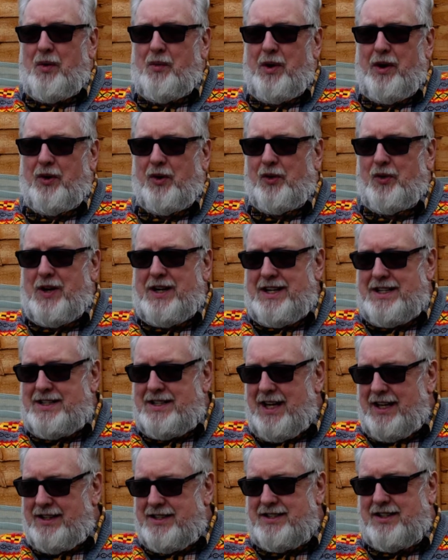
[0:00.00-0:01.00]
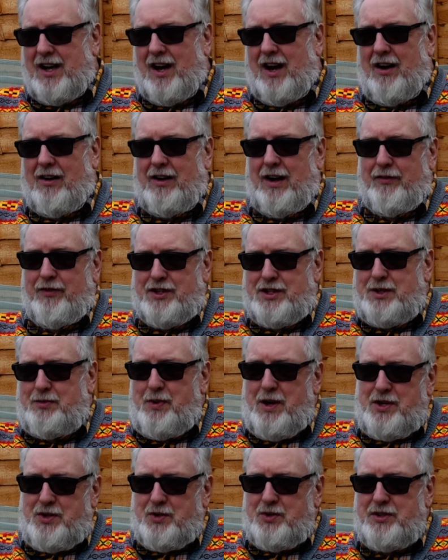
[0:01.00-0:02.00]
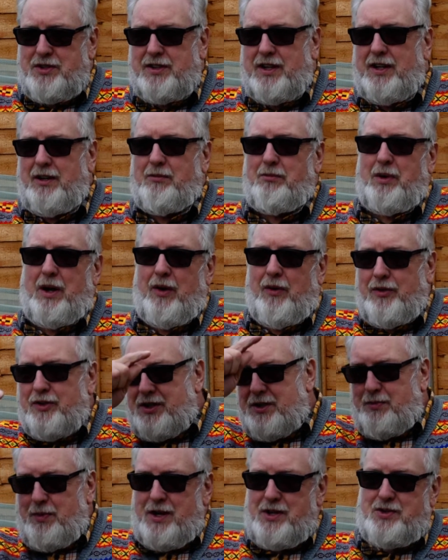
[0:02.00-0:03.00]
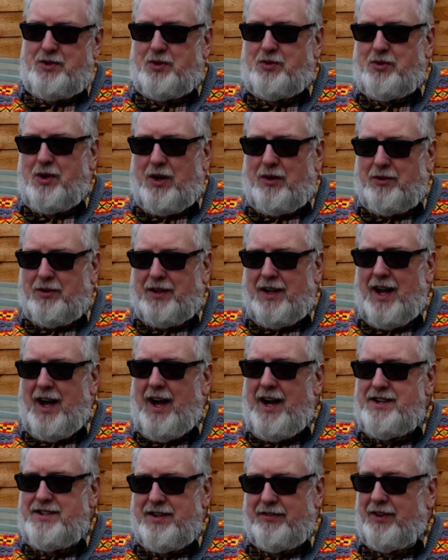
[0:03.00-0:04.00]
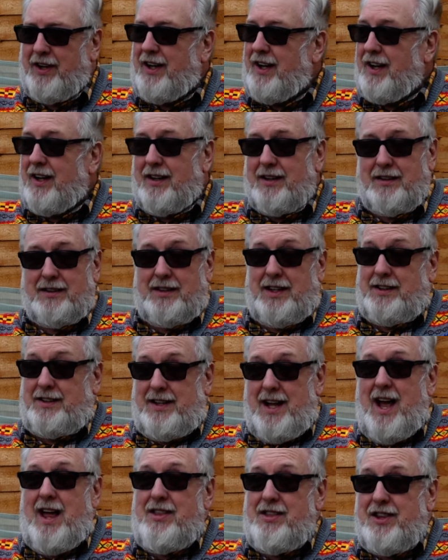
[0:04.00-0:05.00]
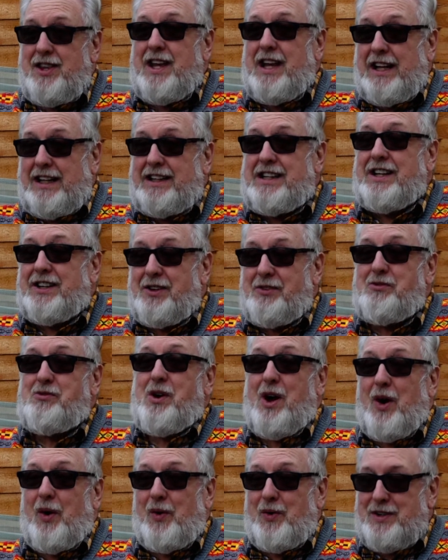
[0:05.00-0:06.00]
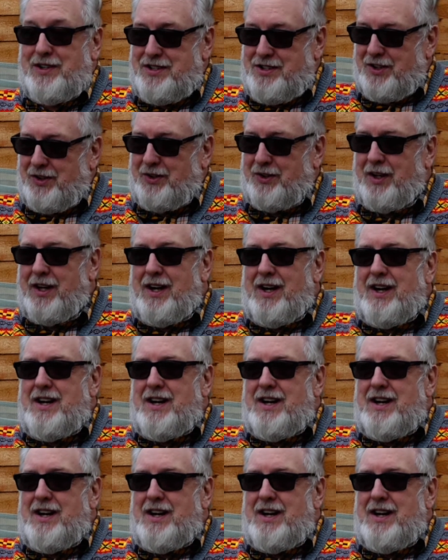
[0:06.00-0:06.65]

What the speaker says: We'd already set his car up with special seat belts, special roll cage, and the damn thing didn't roll at all.